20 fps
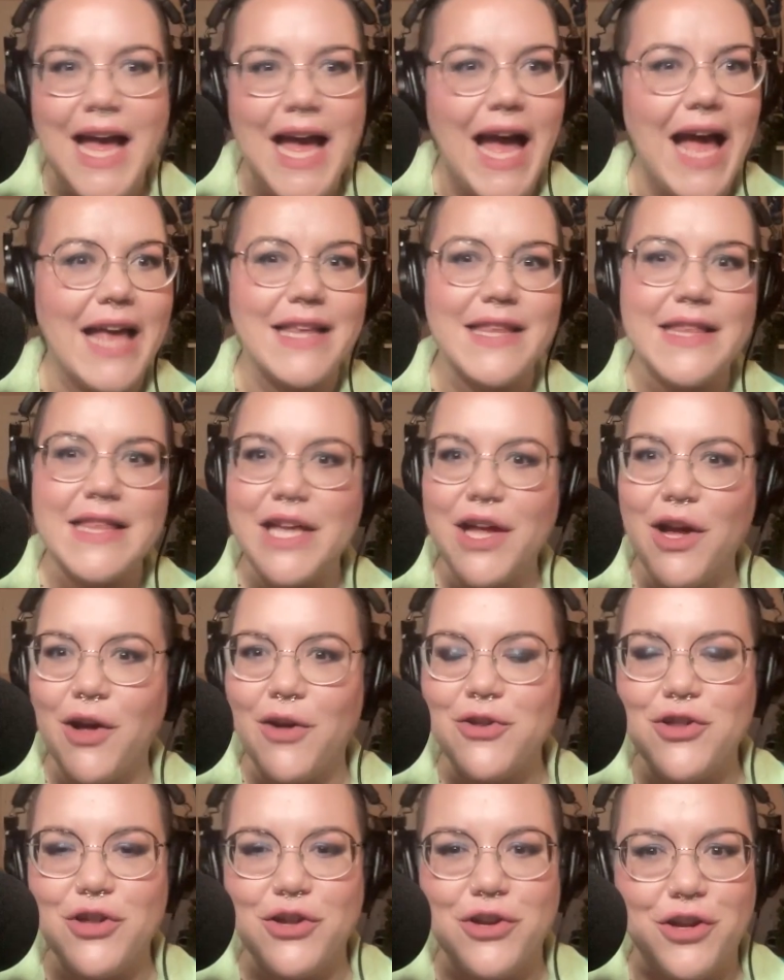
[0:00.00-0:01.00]
as the
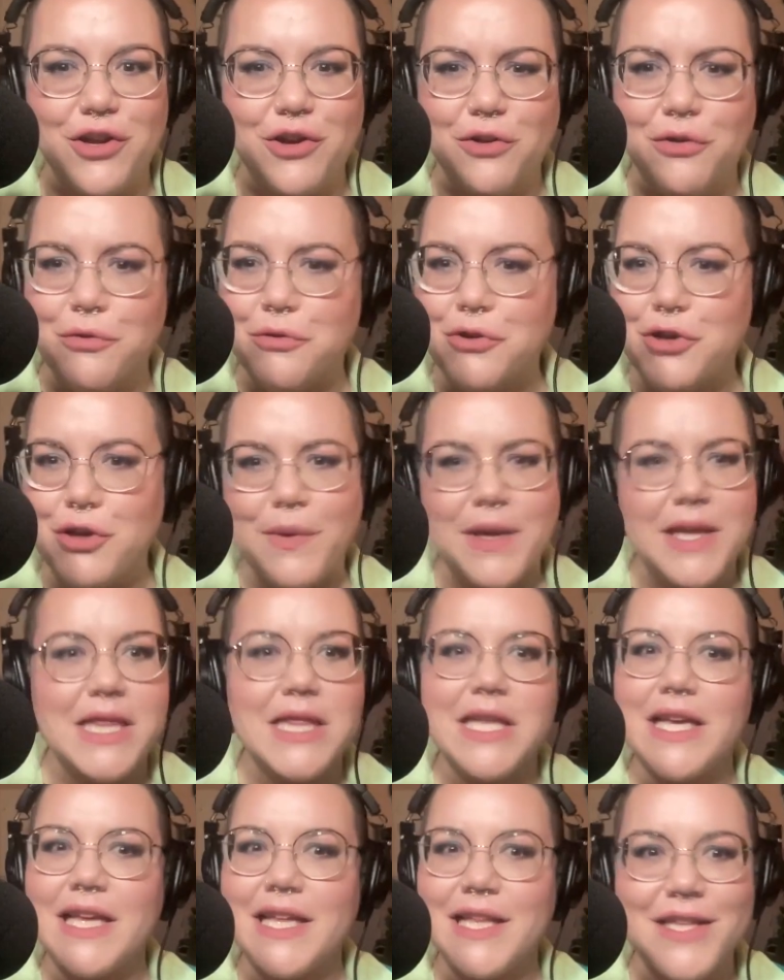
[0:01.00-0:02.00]
ingenue doing
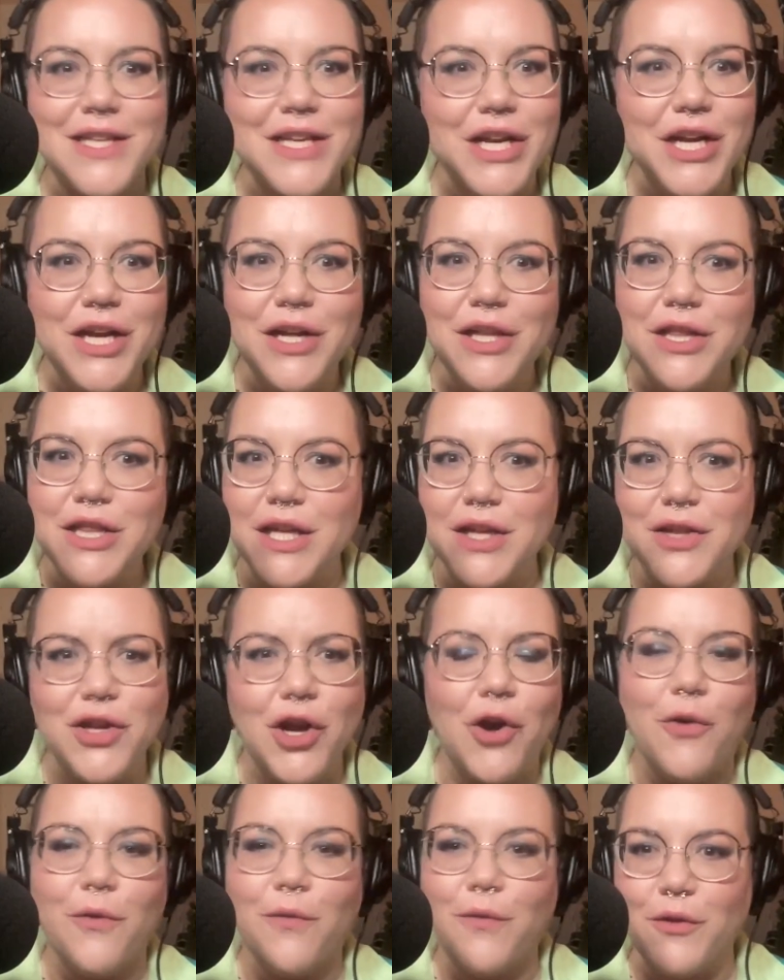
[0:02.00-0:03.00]
these
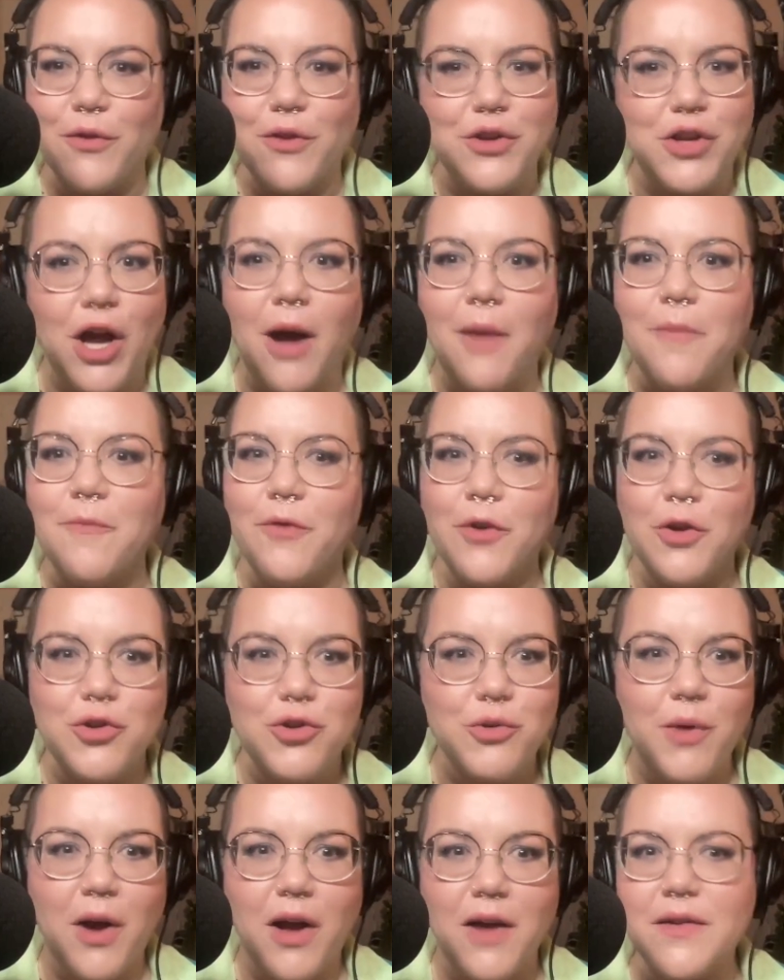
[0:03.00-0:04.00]
over the top
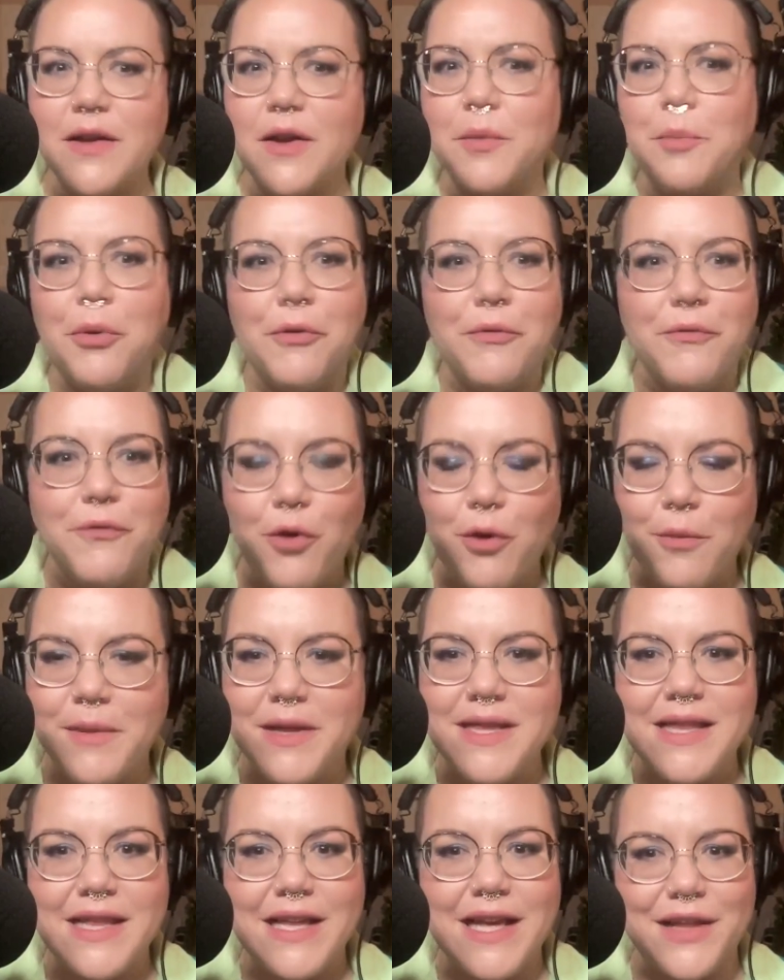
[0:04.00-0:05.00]
virtuosic
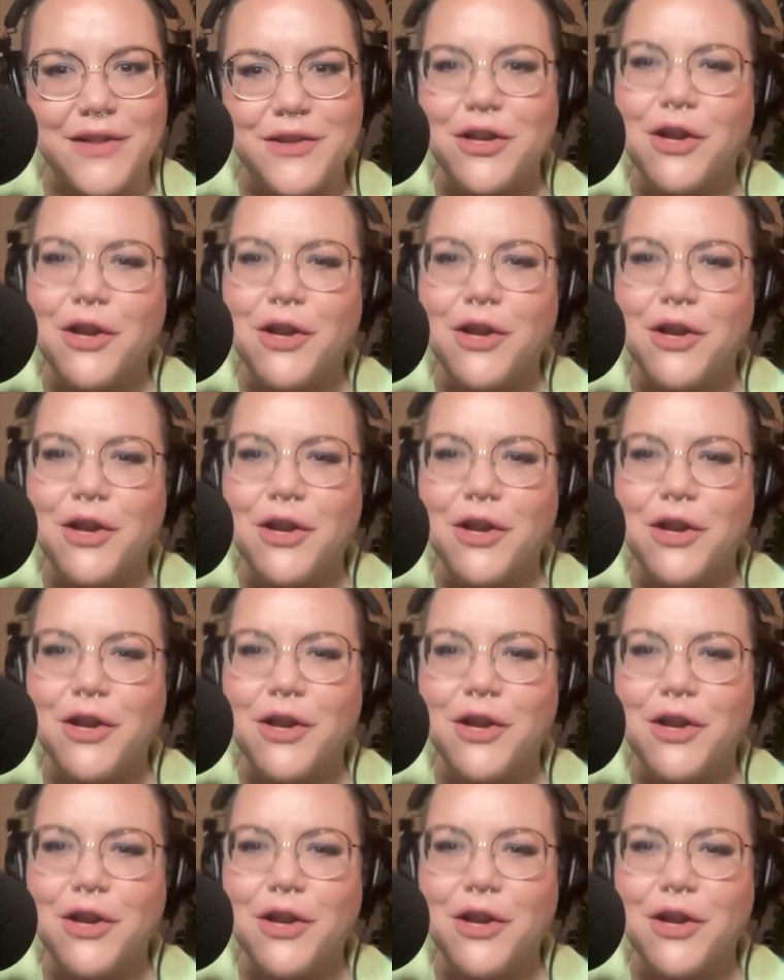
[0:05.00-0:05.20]
performances.